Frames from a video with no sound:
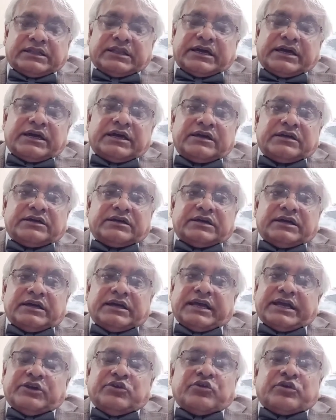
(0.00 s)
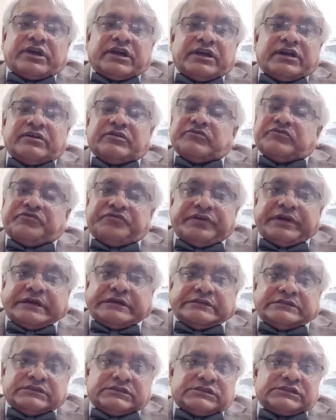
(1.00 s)
in the educare
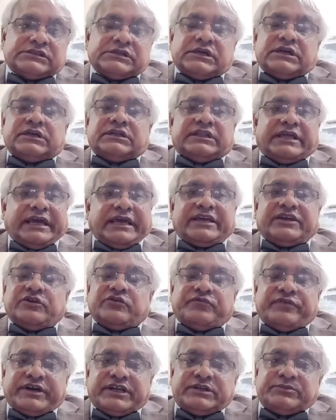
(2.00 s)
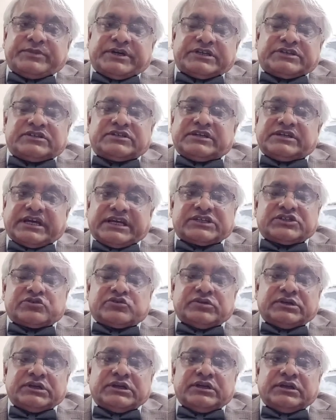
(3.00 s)
field. Thank you very much.
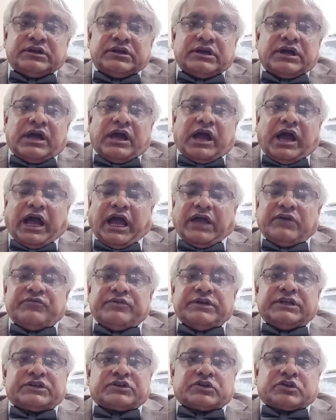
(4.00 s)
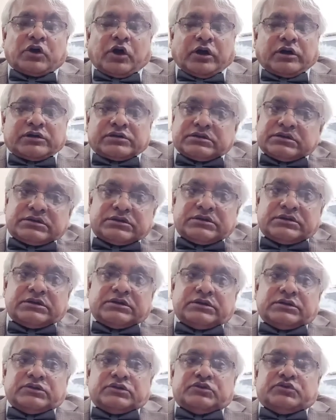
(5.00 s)
Next week, I will talk
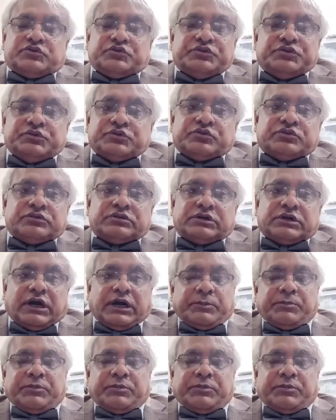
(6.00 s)
to you